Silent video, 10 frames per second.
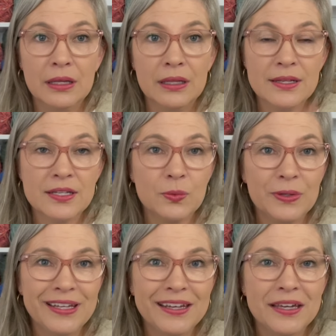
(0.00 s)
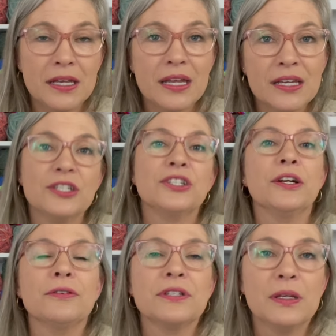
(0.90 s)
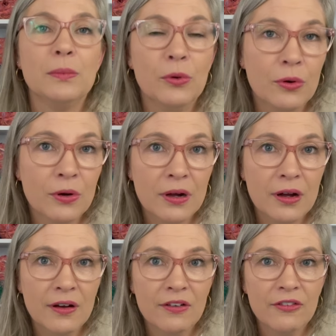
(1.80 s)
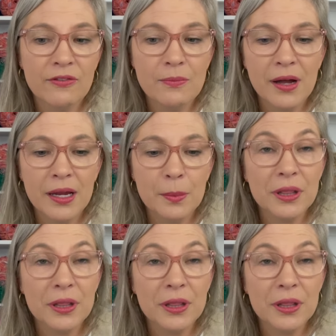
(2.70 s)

this weekend and share some more of my